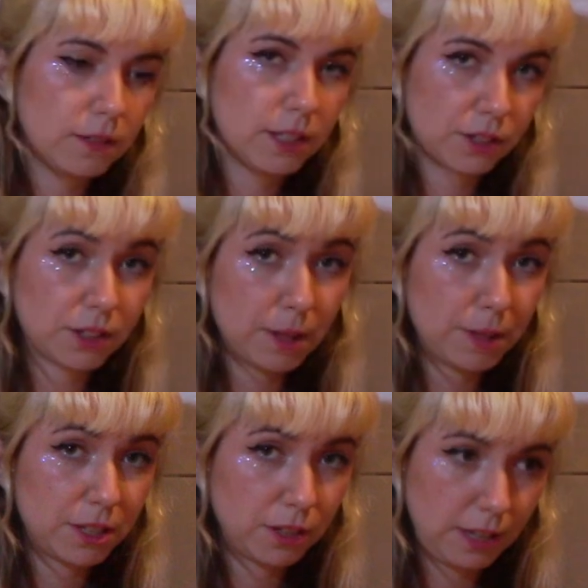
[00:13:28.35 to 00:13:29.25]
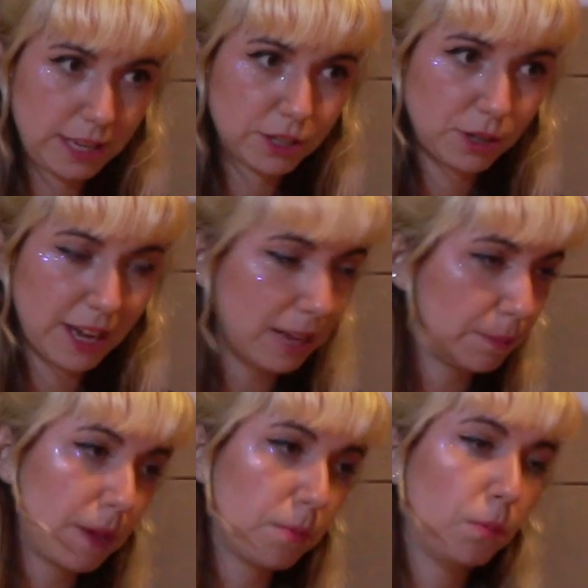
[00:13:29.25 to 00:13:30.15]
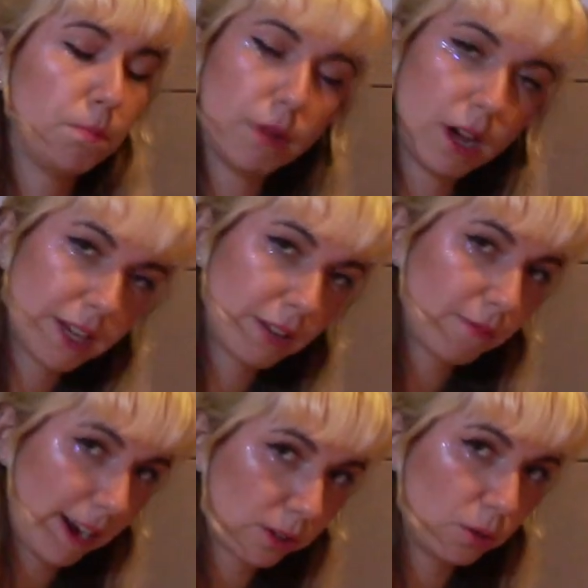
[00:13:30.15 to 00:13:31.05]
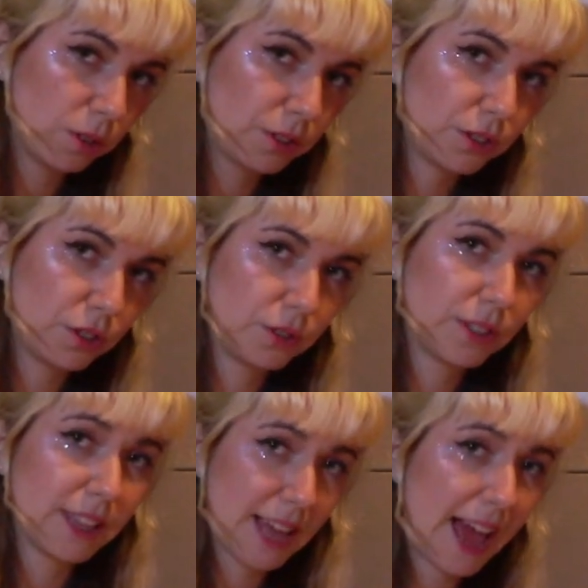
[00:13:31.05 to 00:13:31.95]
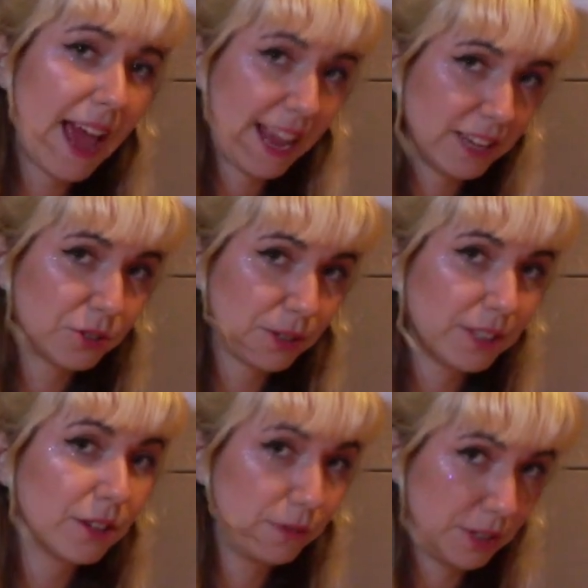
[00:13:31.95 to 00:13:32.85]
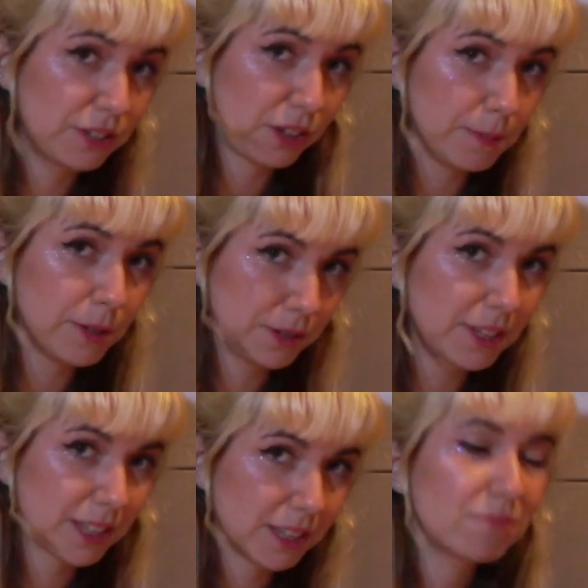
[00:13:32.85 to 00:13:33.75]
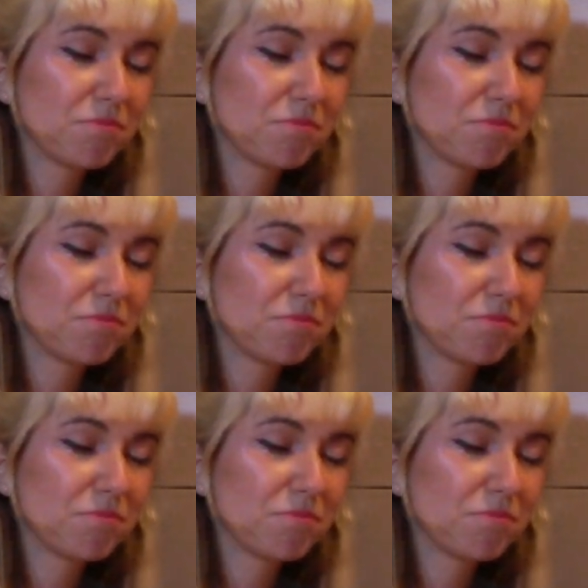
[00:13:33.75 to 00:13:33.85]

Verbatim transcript: Disco Demolition literally had people burning records due to their hatred of disco music.